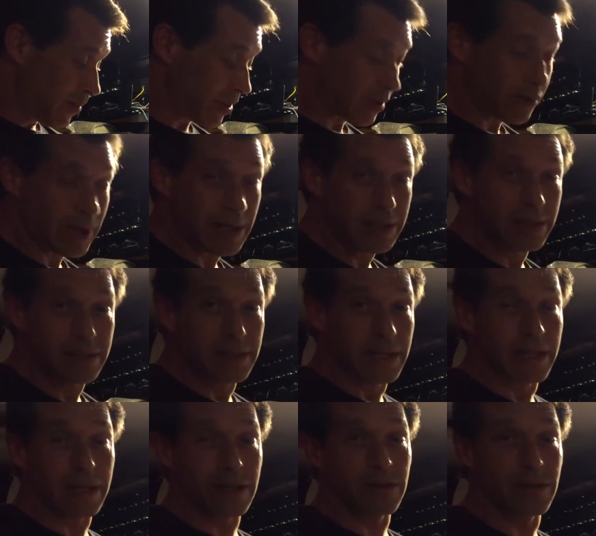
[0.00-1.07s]
But the crazy
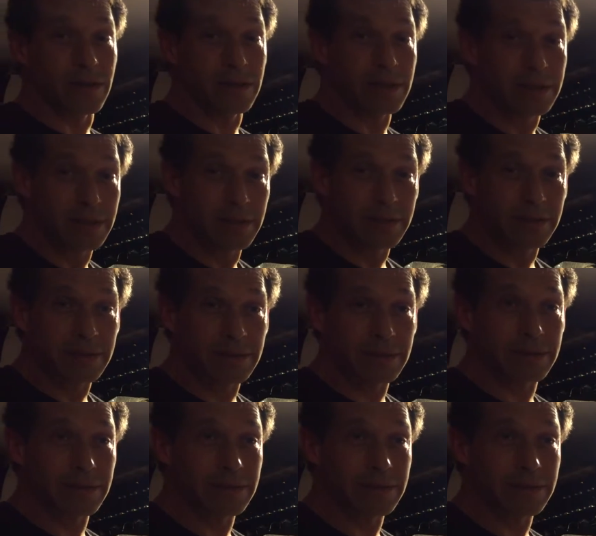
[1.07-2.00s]
thing on all this is